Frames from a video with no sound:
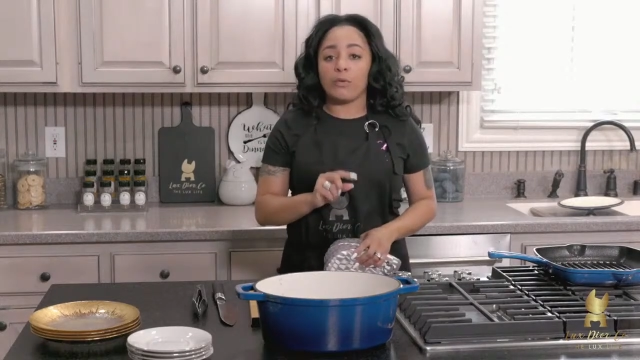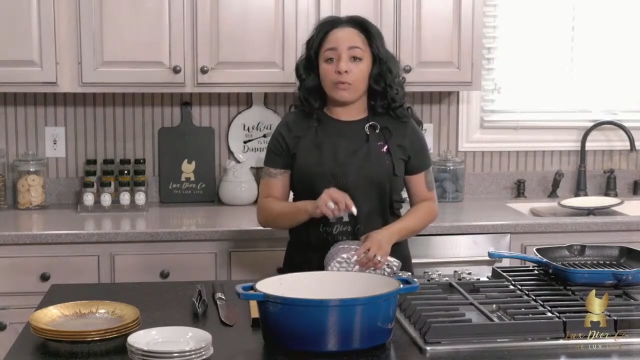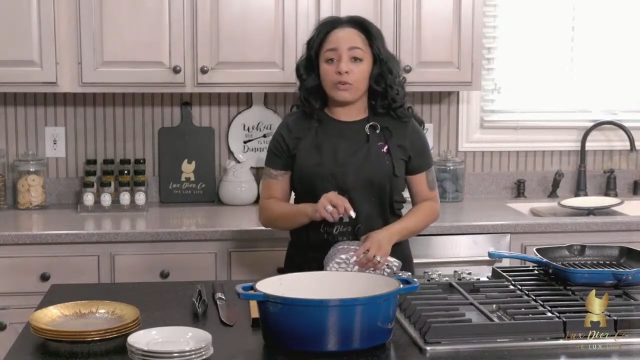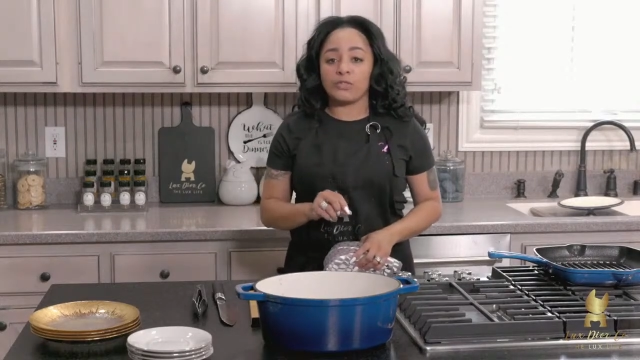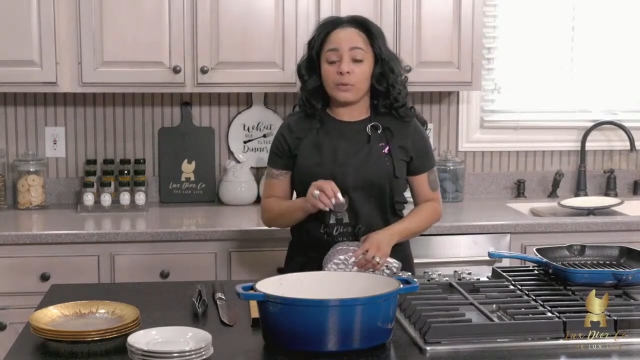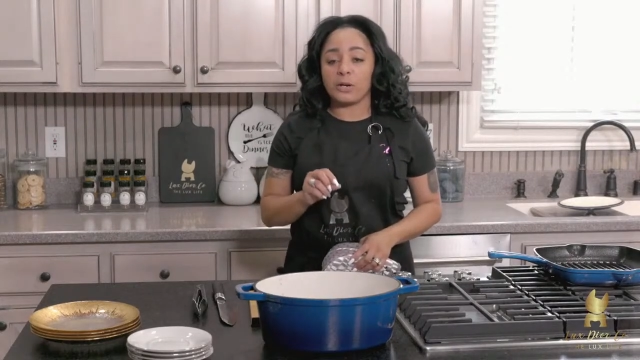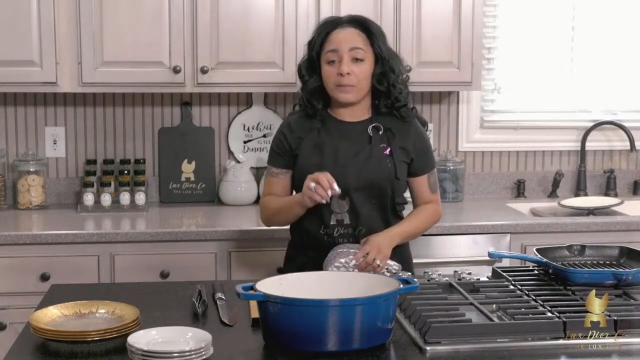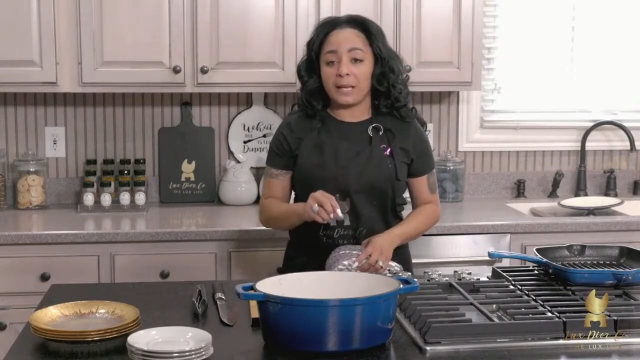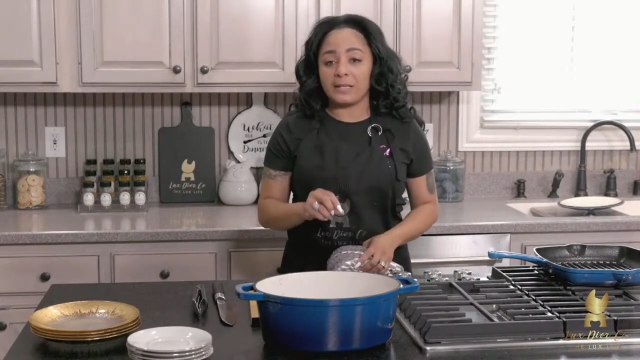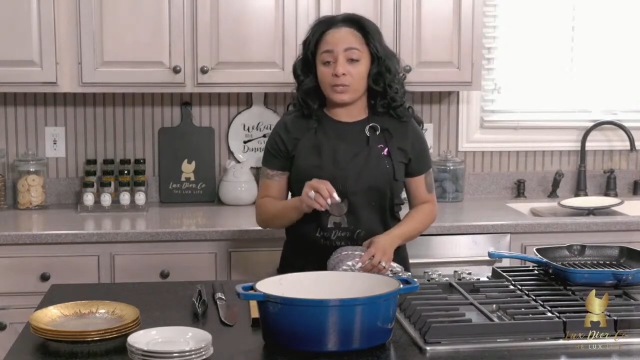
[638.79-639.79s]
rosemary,
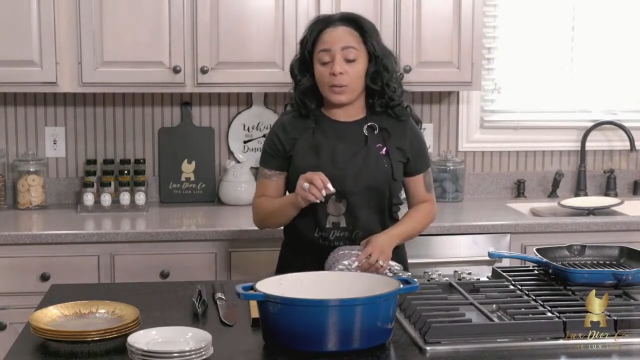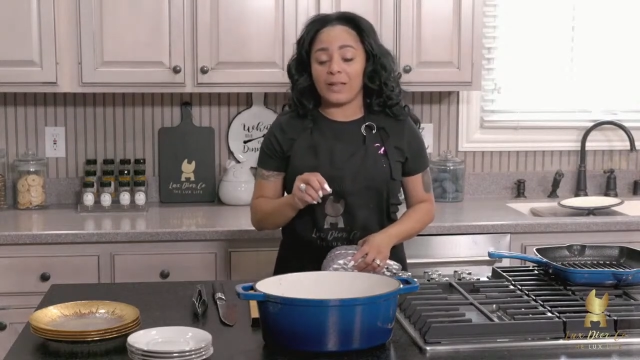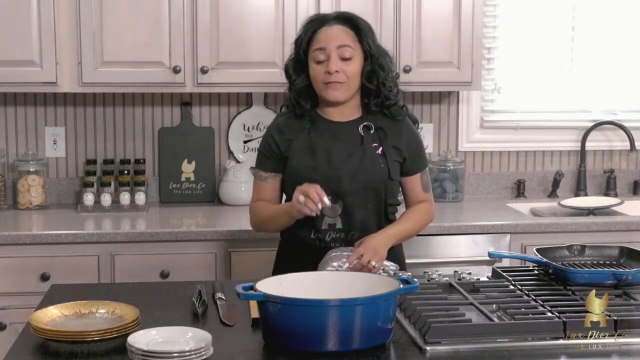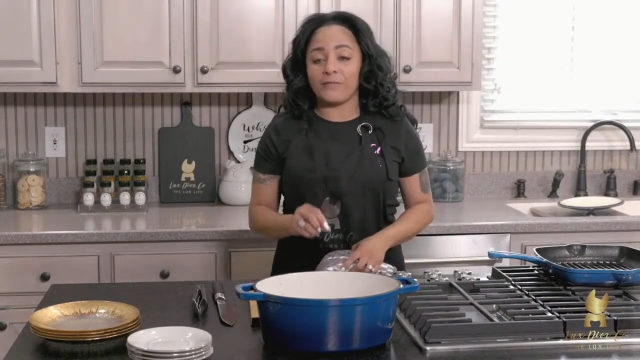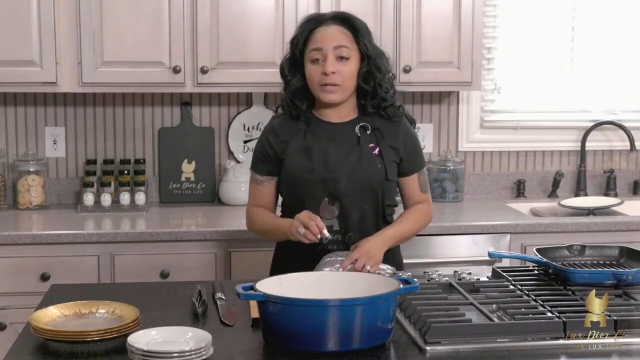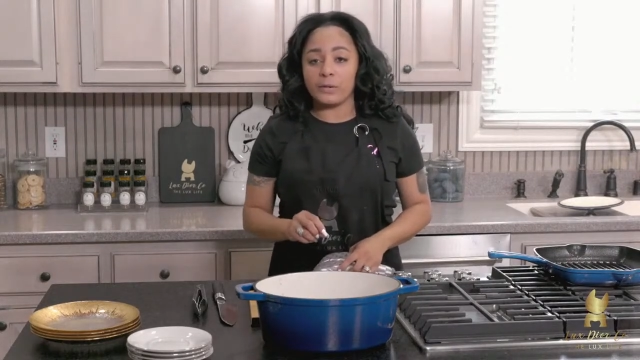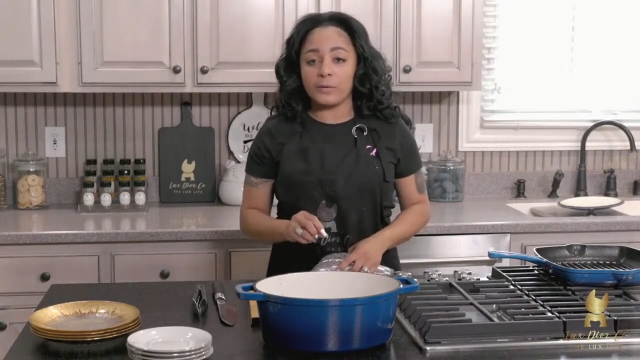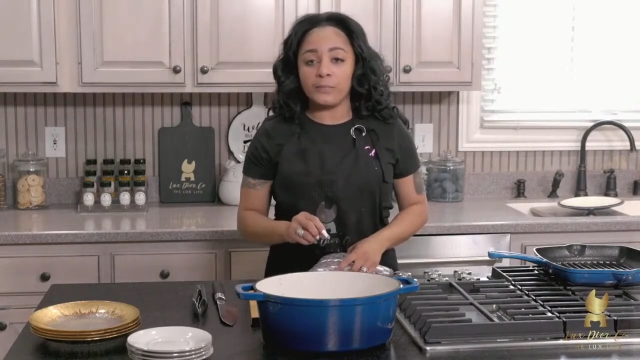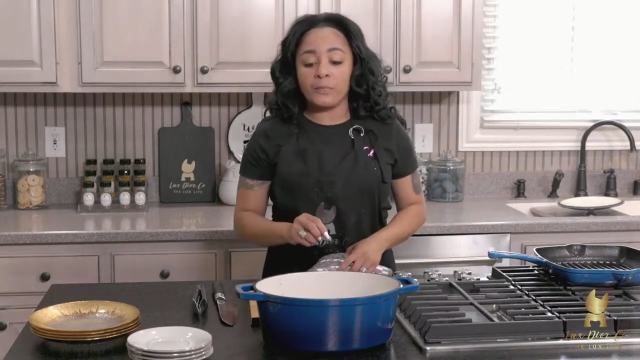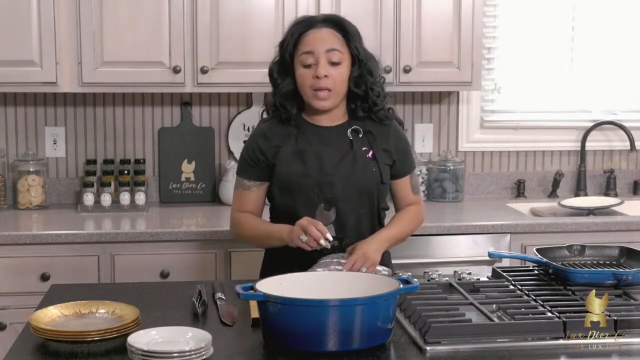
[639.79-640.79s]
basil, and
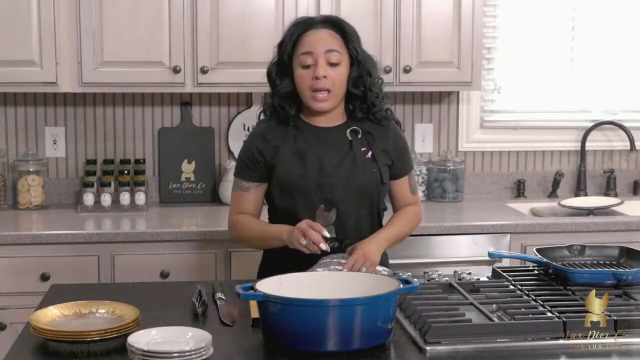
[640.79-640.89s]
fennel,